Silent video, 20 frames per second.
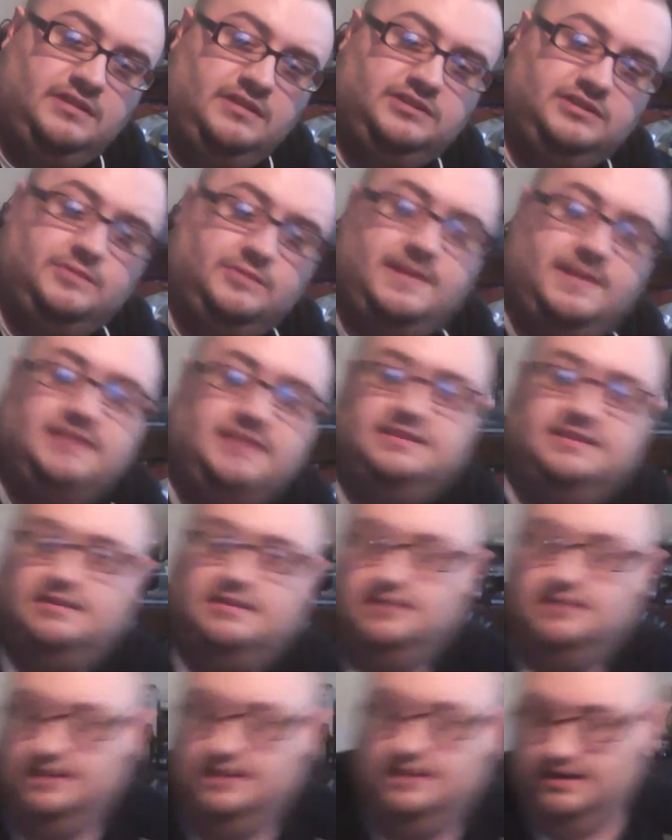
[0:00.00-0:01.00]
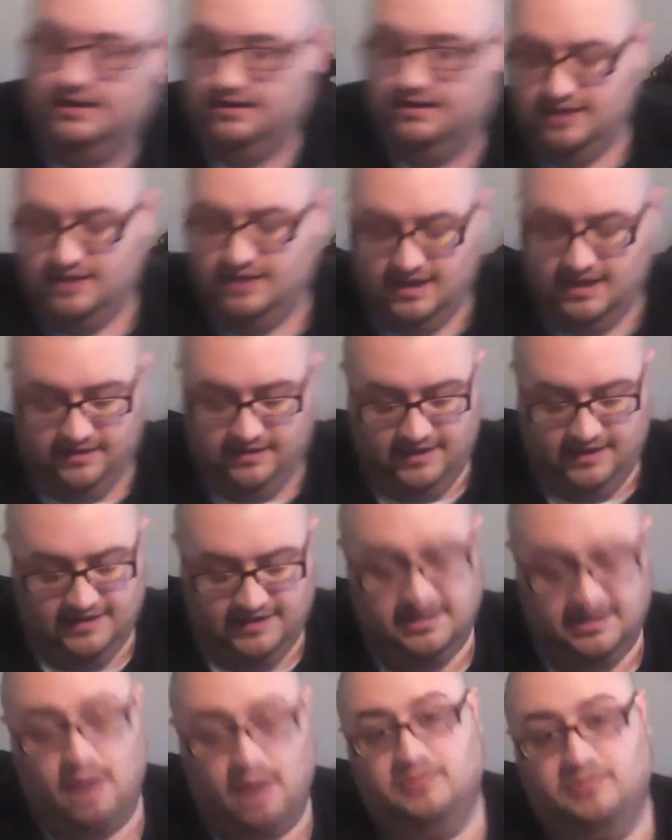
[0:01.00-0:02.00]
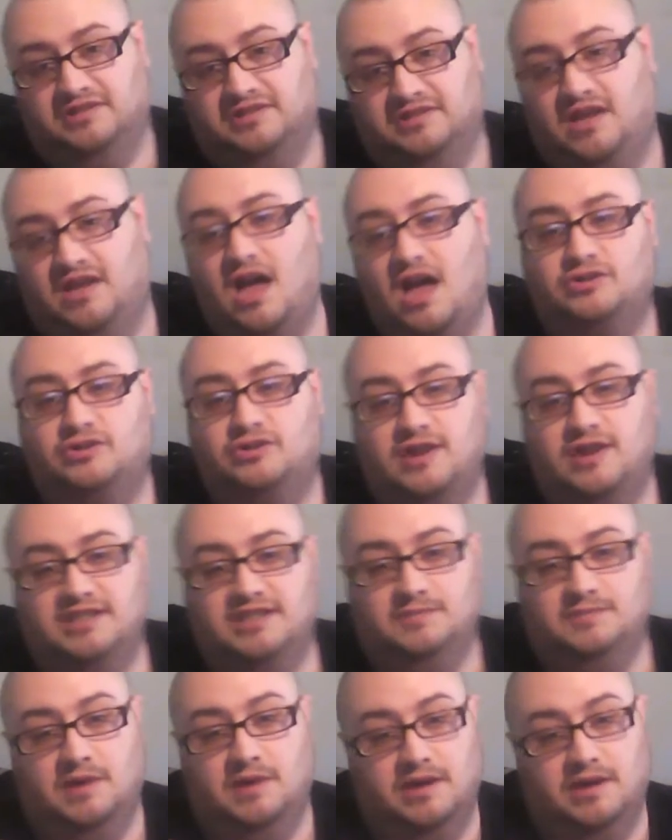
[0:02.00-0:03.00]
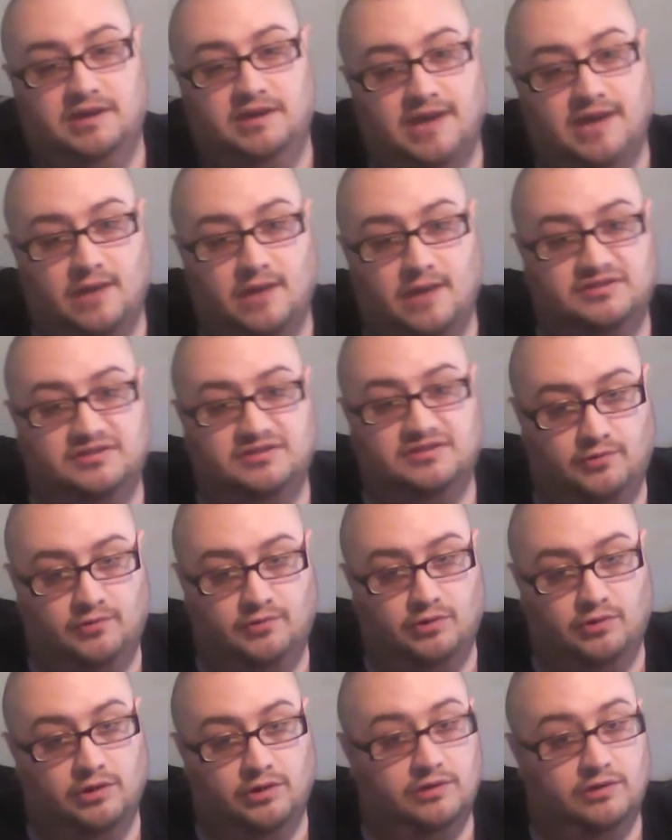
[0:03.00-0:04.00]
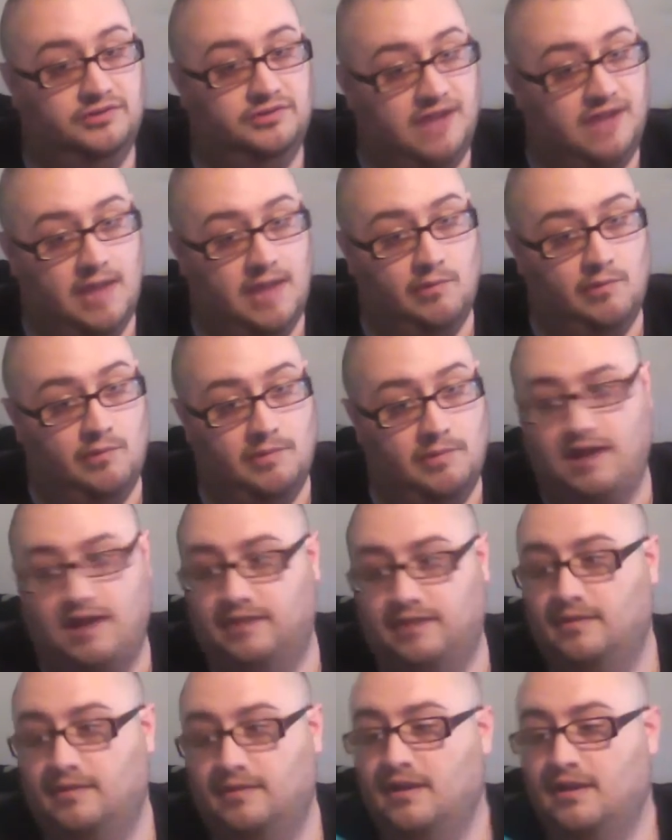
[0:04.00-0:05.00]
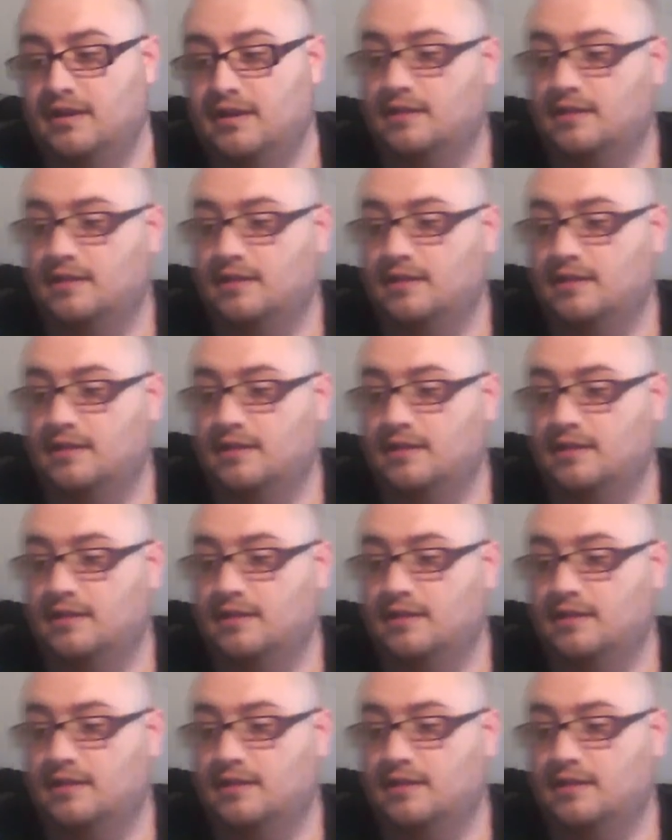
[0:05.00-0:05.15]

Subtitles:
So basically, yeah, that was the contrast button that was for the Game Boy Pocket.